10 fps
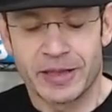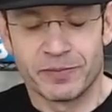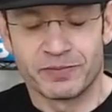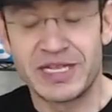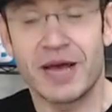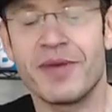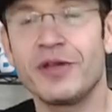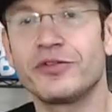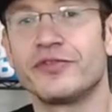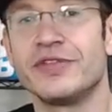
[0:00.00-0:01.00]
The
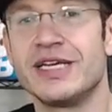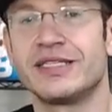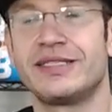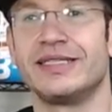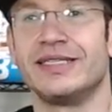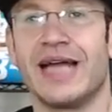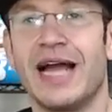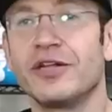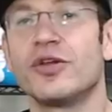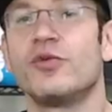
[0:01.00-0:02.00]
amount of niacin. I
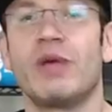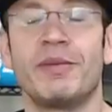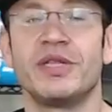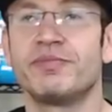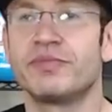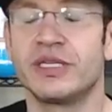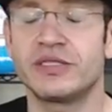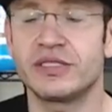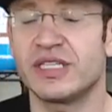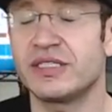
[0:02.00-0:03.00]
don't know. I mean,
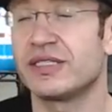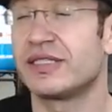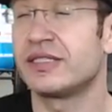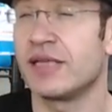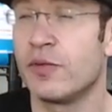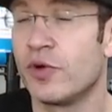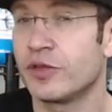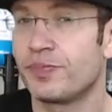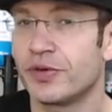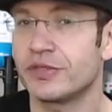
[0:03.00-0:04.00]
this is
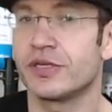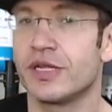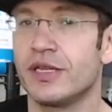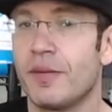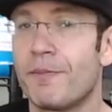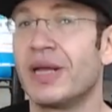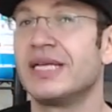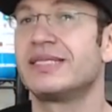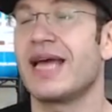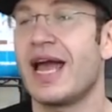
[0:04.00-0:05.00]
somewhat personal, but
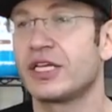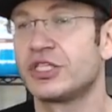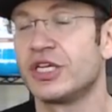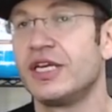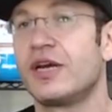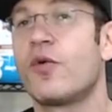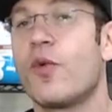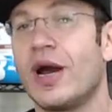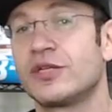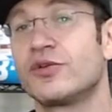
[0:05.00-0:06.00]
it's actually
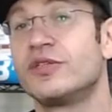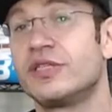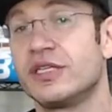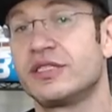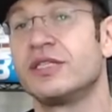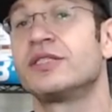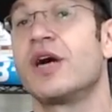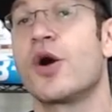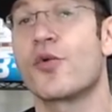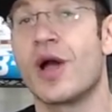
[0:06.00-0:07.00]
quite consistent
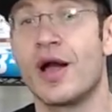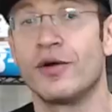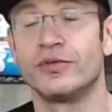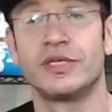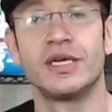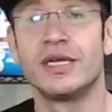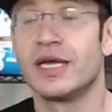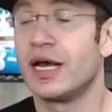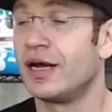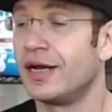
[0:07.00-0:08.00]
around
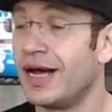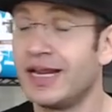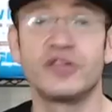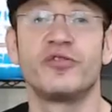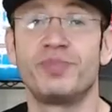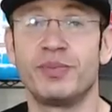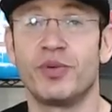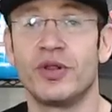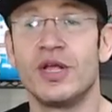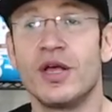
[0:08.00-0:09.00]
a lot of
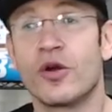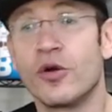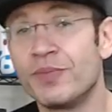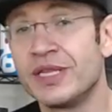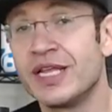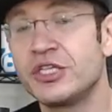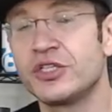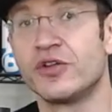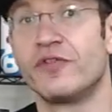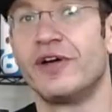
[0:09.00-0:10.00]
people.
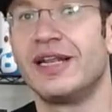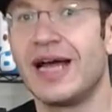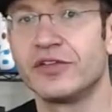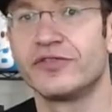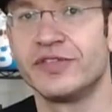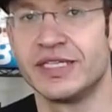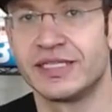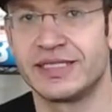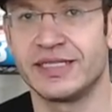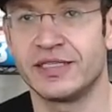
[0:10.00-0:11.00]
Combination of a lot of
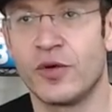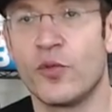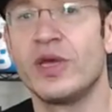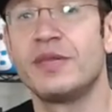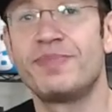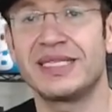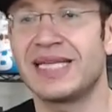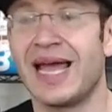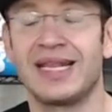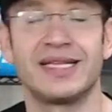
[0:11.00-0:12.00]
niacin with
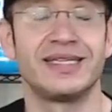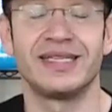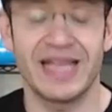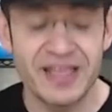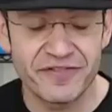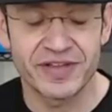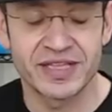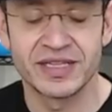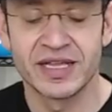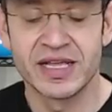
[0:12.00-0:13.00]
beta-alanine,
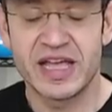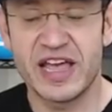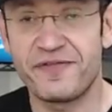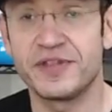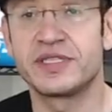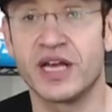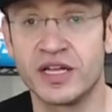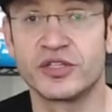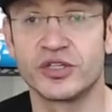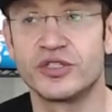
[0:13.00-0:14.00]
even if it's
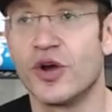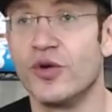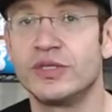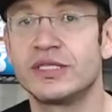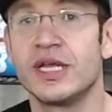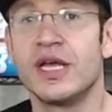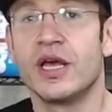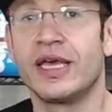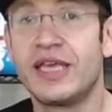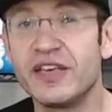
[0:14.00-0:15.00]
underdosed,
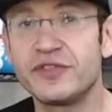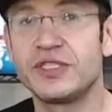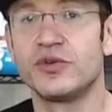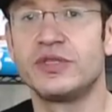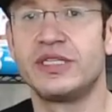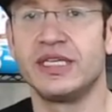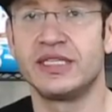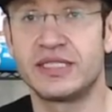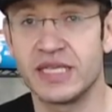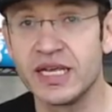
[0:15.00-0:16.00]
gives you the
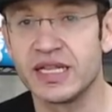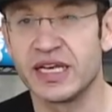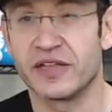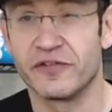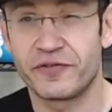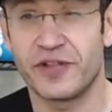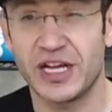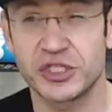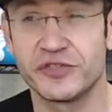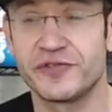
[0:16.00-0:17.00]
tingling and
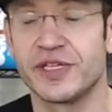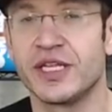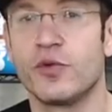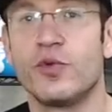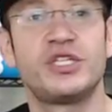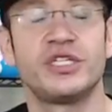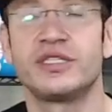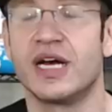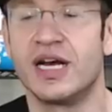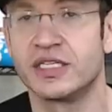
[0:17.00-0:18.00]
flashy feeling, which
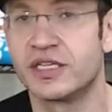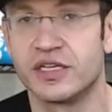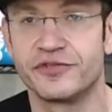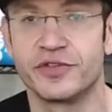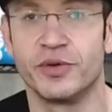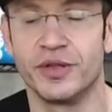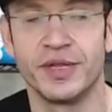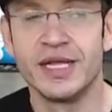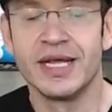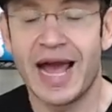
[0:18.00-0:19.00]
is uncomfortable.
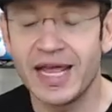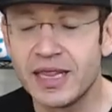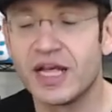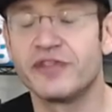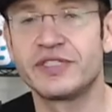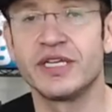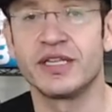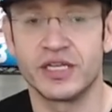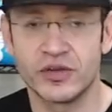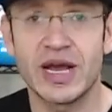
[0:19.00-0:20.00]
I love
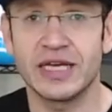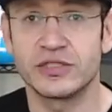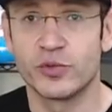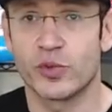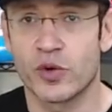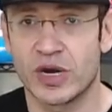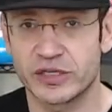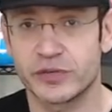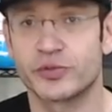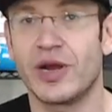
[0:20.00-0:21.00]
tingling. You guys who are
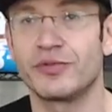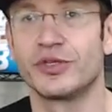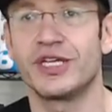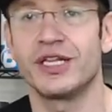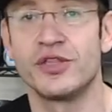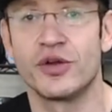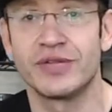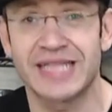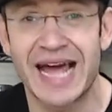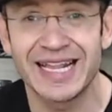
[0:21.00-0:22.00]
subscribed to the channel know
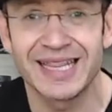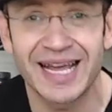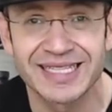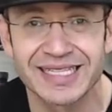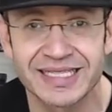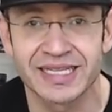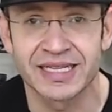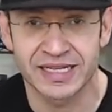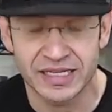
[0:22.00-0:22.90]
that I like the tingling.